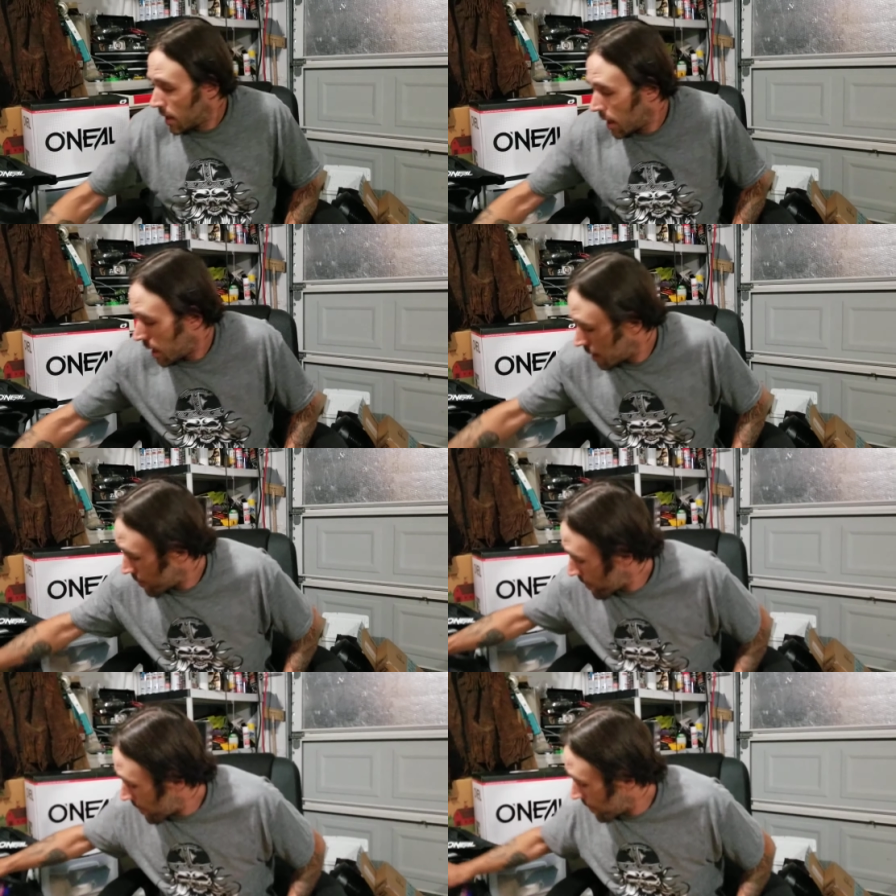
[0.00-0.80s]

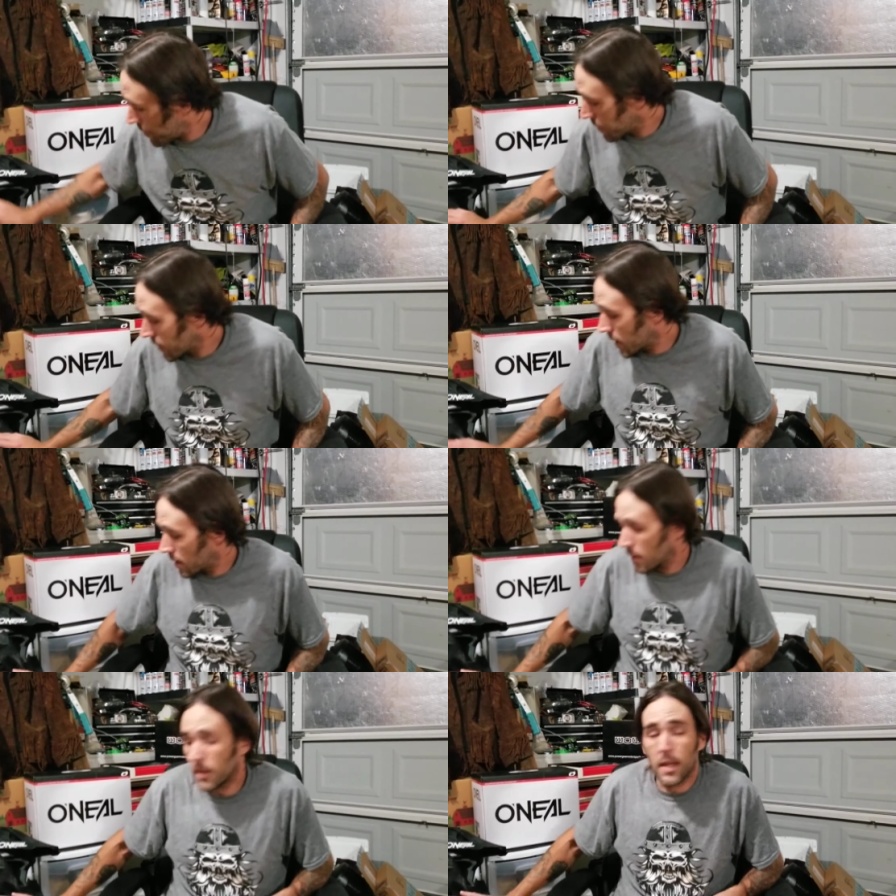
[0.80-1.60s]

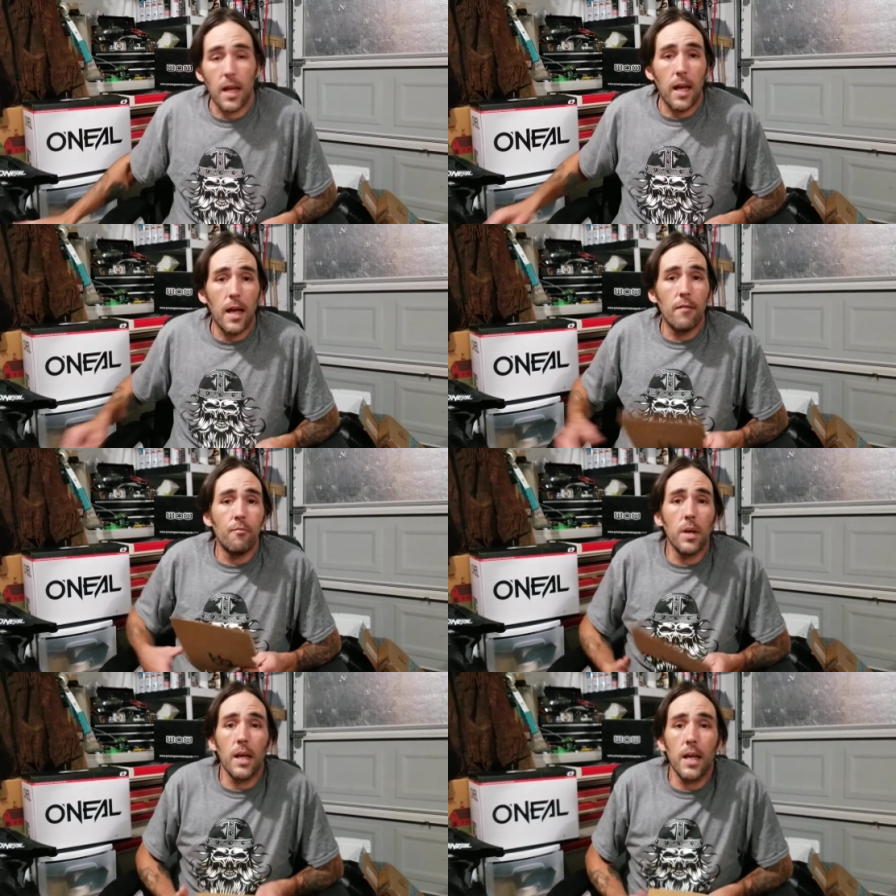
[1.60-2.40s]
that I have
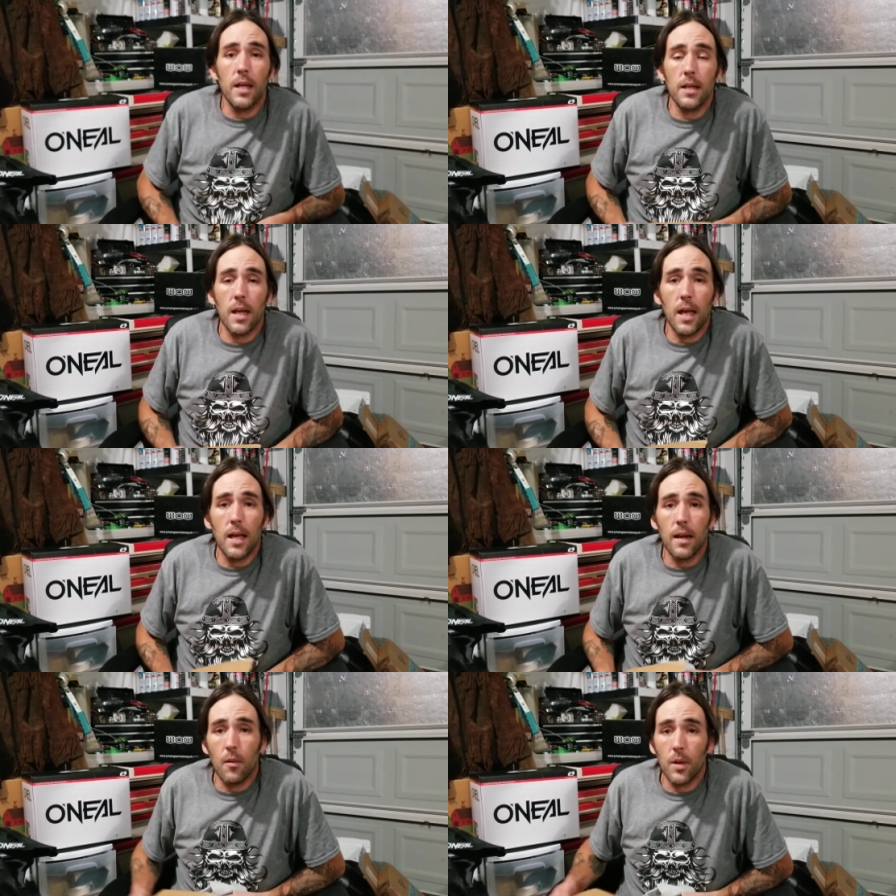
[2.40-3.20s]
planned,
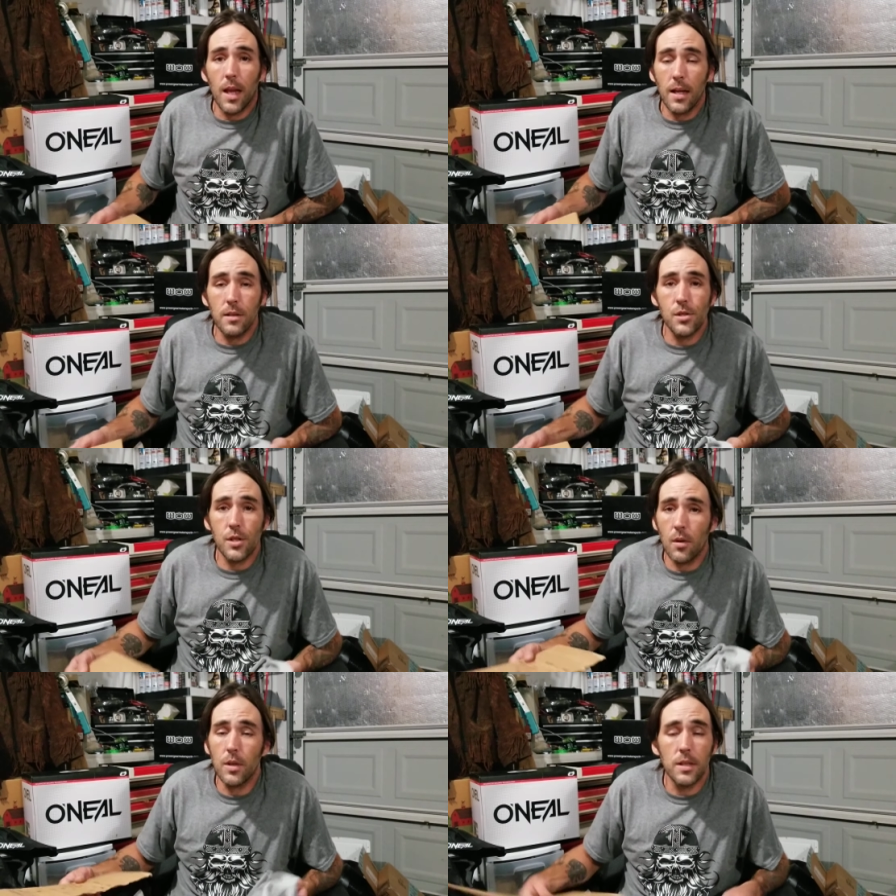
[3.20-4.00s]
and I would like to
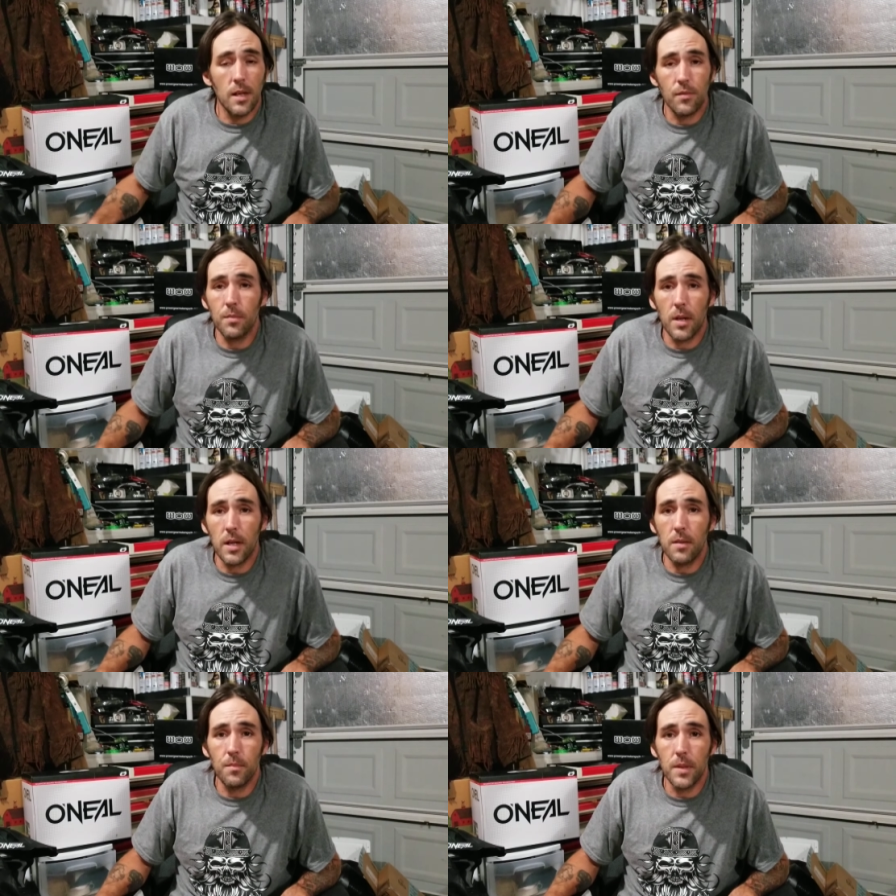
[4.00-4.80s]
show it to
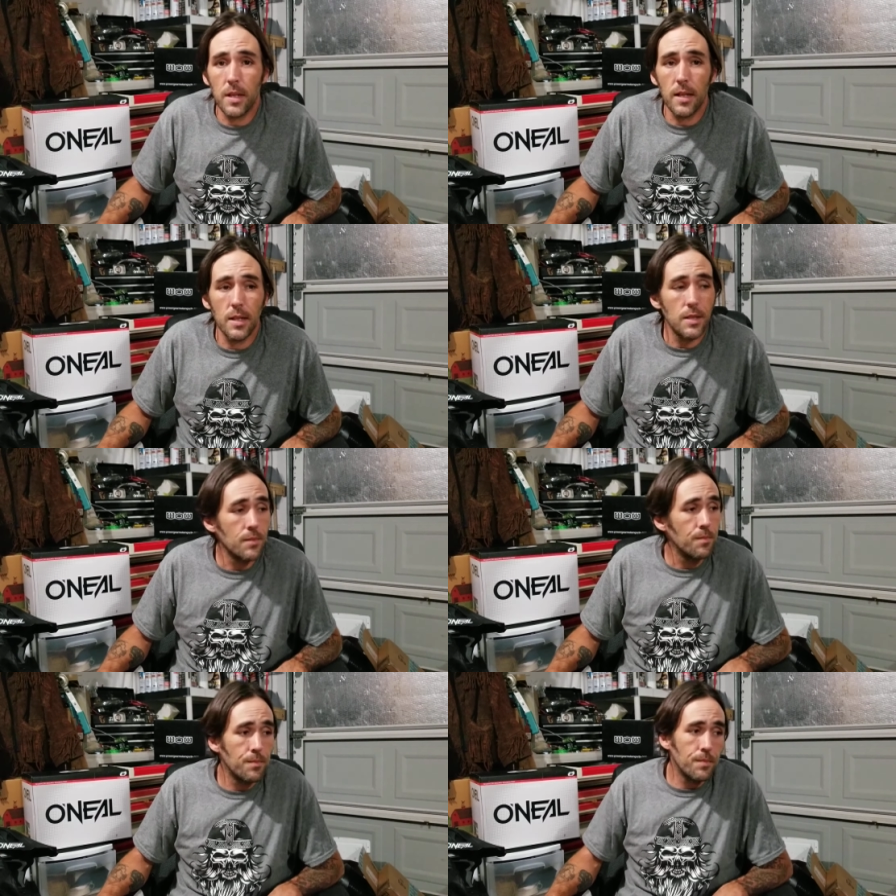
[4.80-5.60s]
everybody because
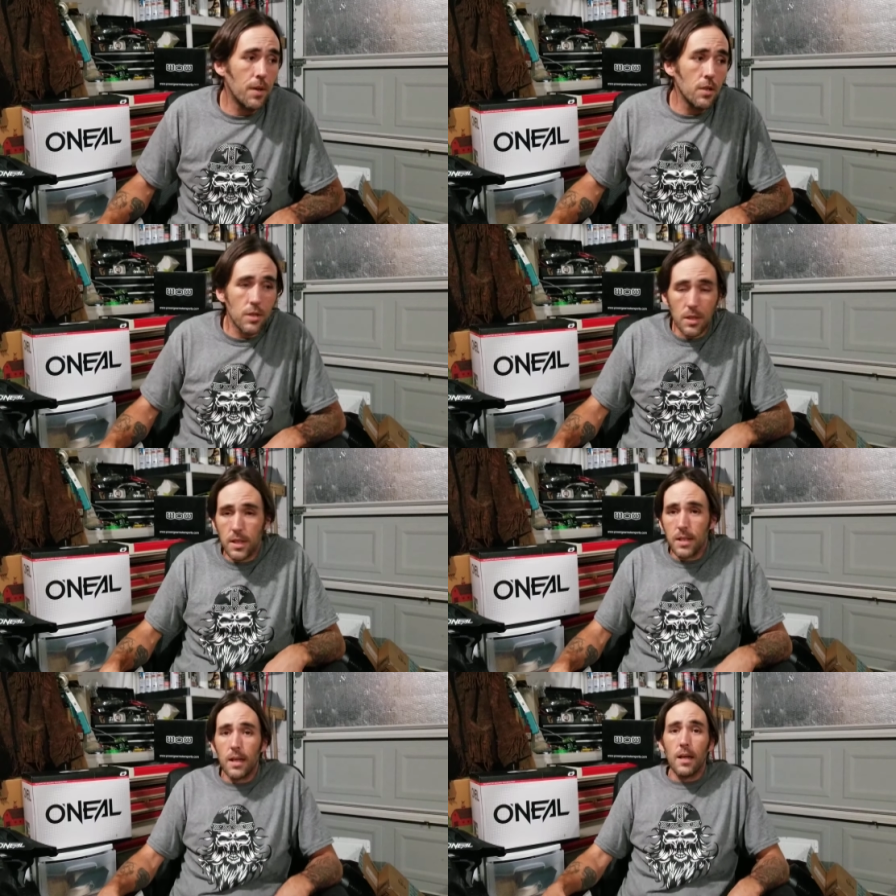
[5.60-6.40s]
personally,